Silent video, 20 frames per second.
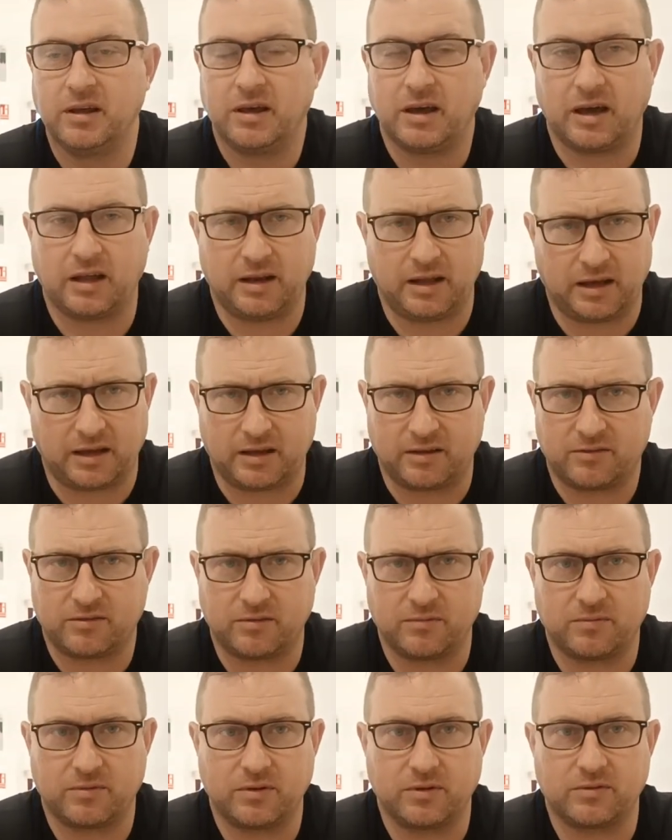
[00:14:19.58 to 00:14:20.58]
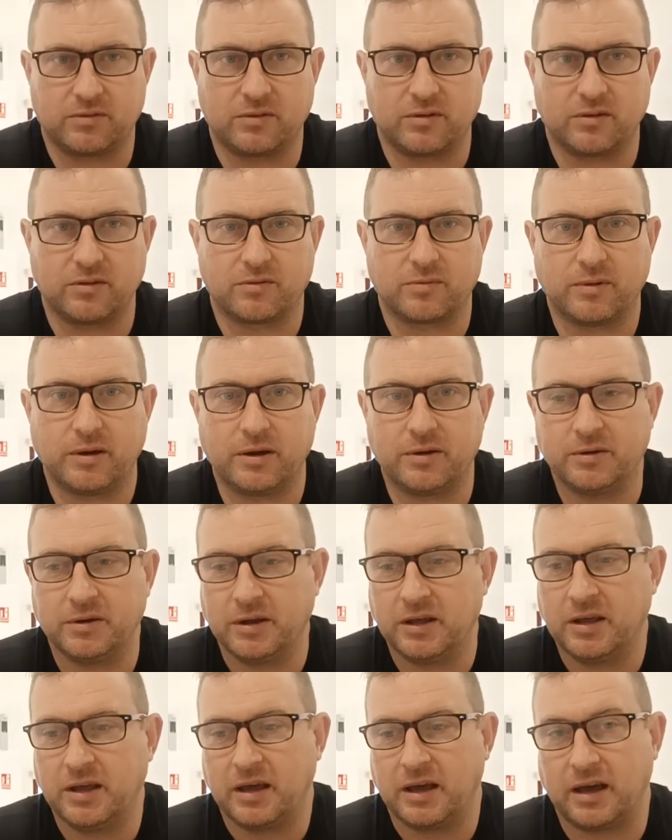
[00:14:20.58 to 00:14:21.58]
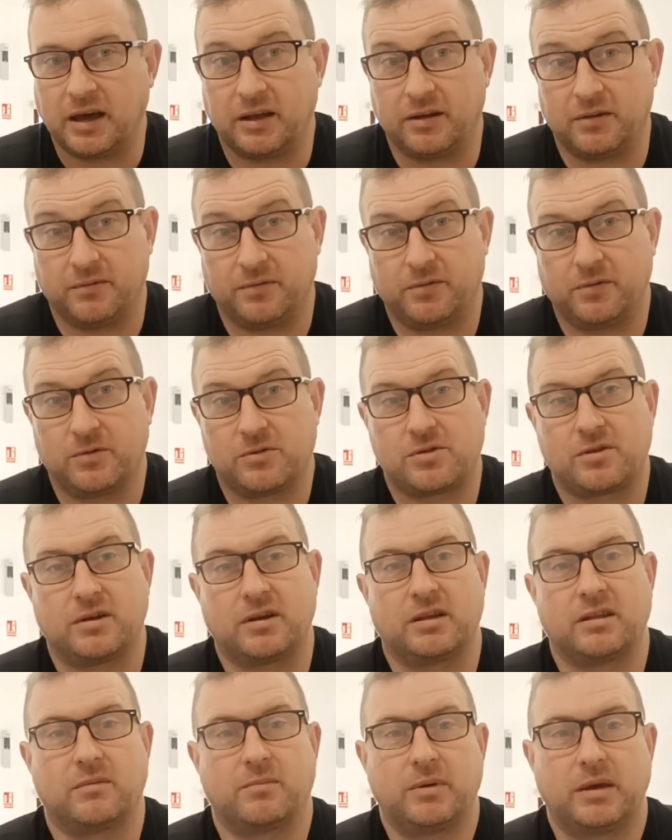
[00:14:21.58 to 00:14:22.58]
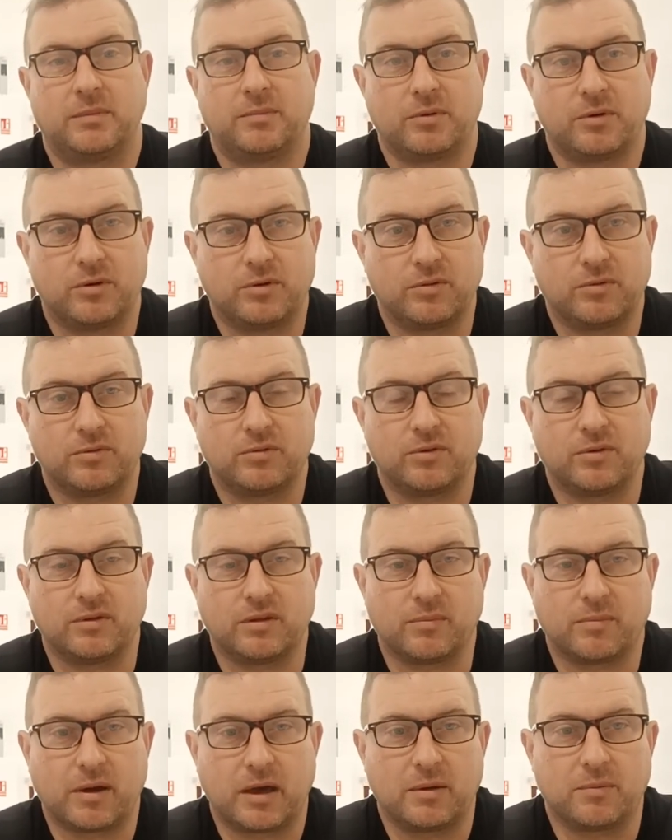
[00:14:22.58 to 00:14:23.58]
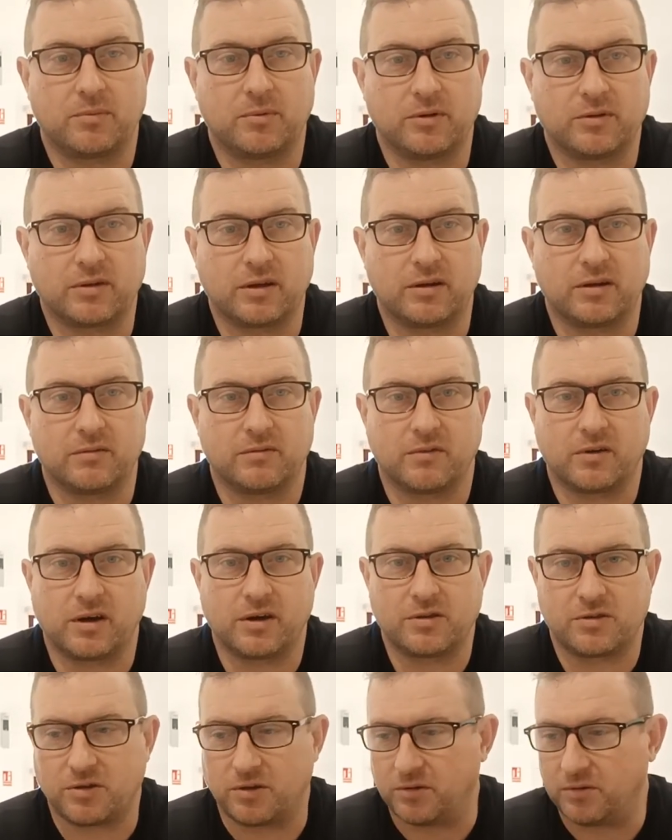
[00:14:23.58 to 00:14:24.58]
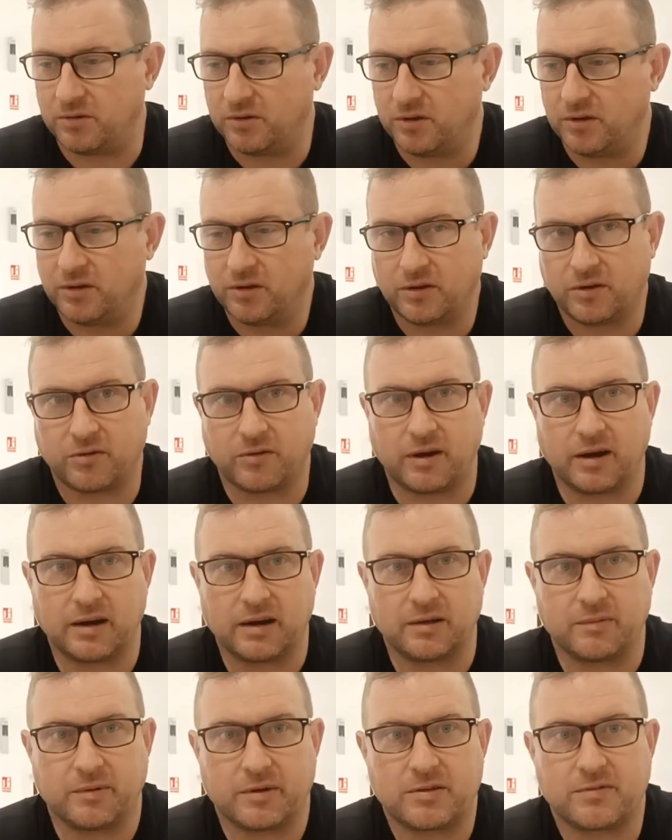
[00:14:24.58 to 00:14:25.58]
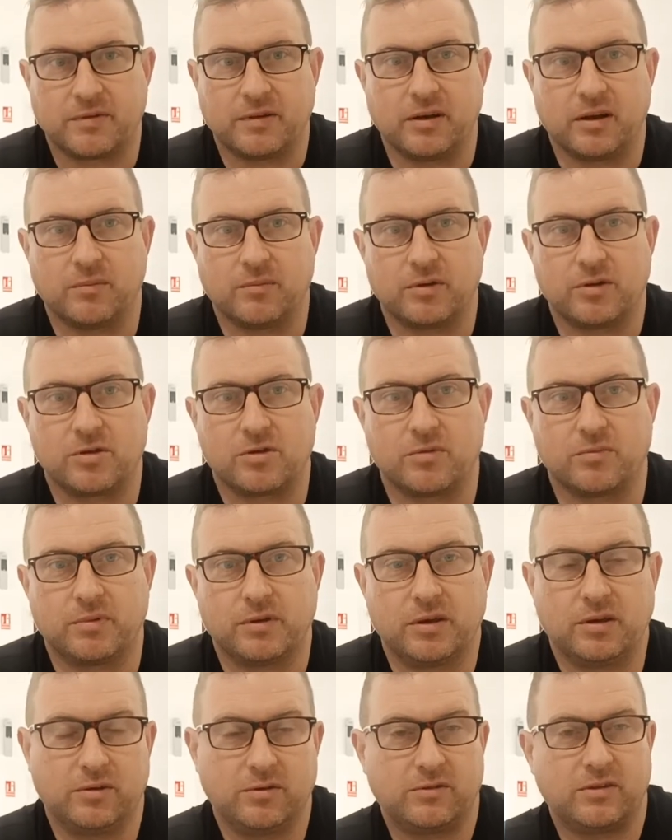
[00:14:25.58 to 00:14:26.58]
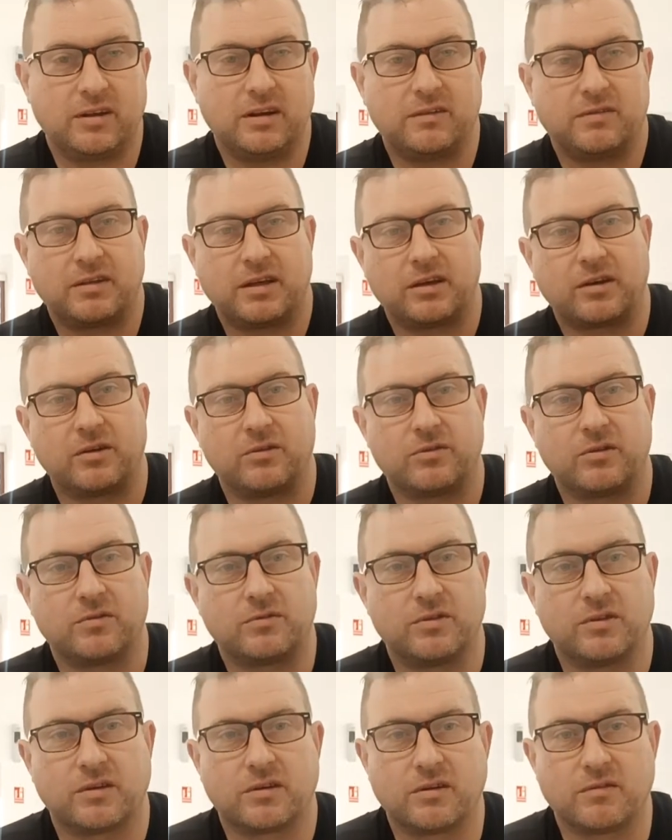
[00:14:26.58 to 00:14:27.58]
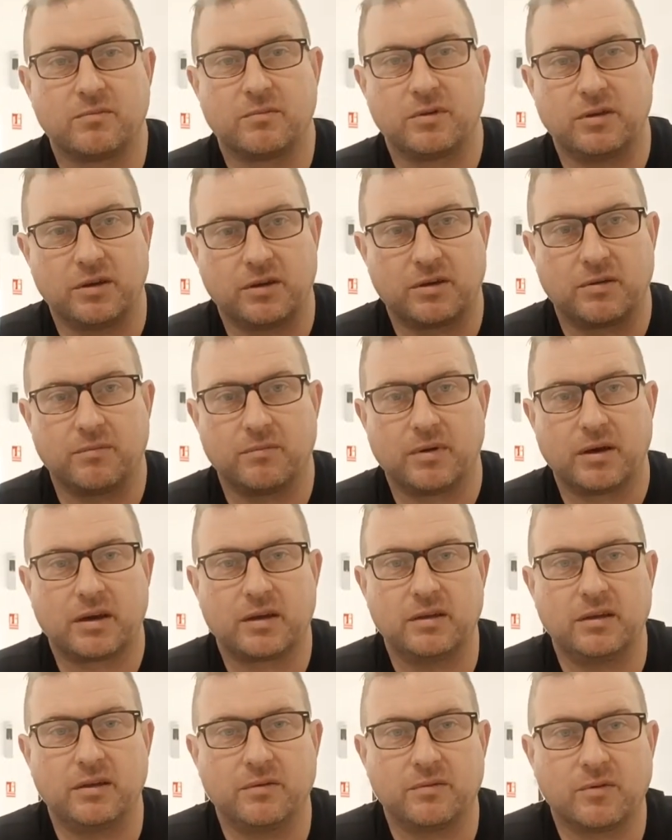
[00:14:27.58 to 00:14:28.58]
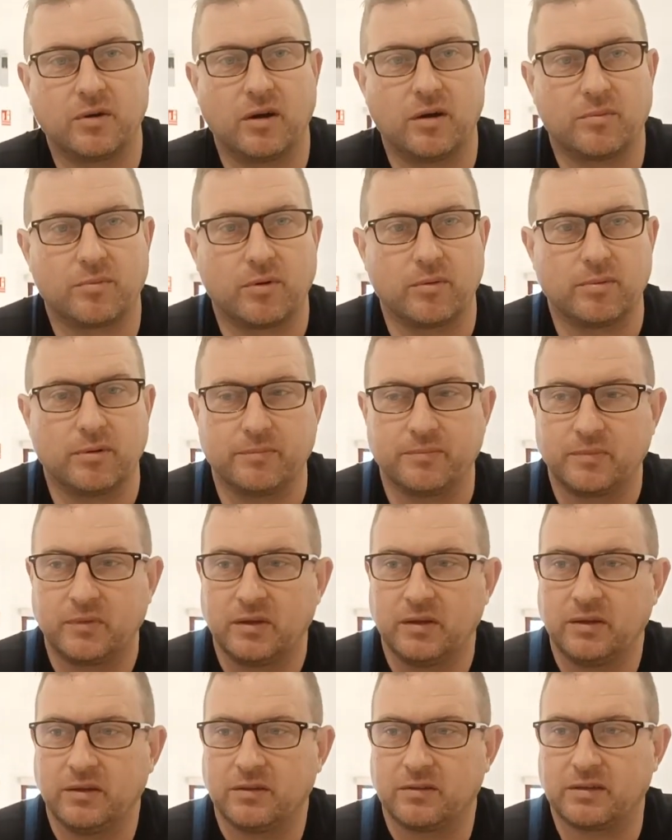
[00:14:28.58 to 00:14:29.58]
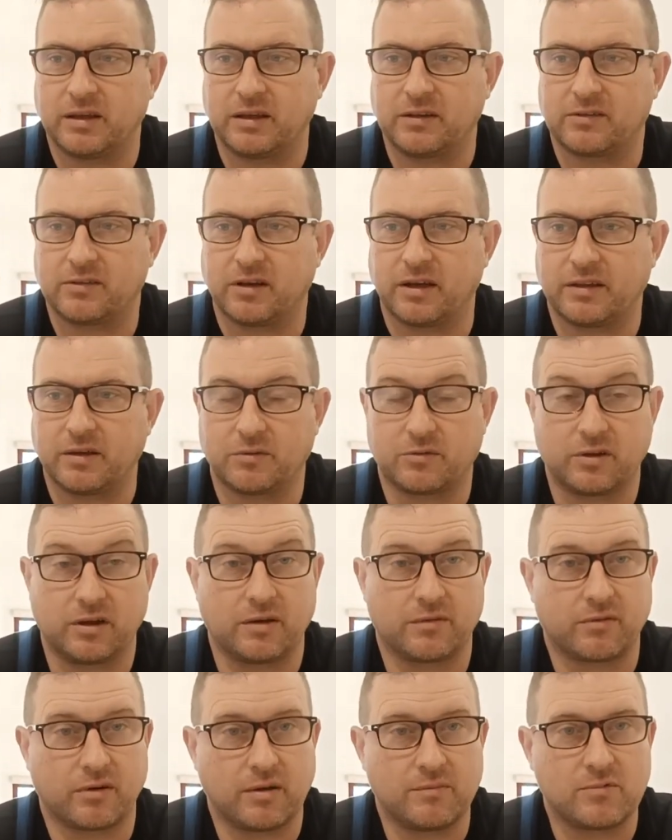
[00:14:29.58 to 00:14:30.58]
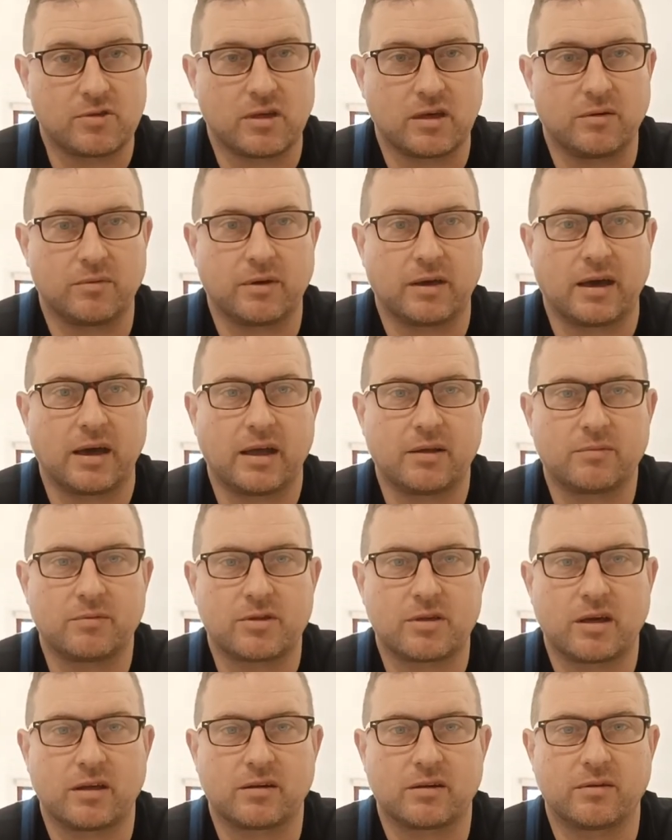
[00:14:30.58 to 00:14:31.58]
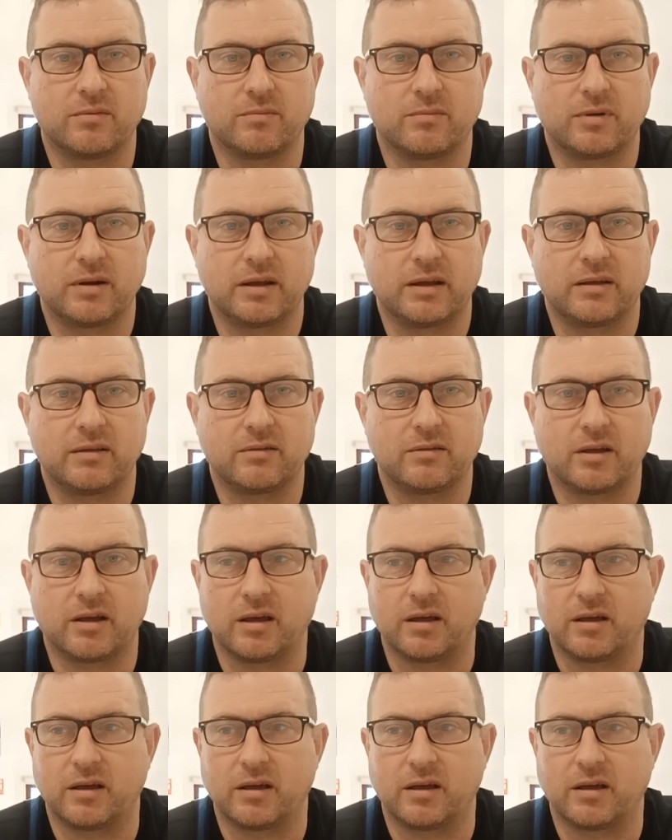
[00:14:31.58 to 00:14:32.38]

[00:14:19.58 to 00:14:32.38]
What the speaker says: and that gets confusing as well. And unfortunately, the people who are doing the paperwork don't advise you correctly which VIN number you should be using. If that goes off to the government, you come back and you've got a problem. Things like there was another MG we had which had a complete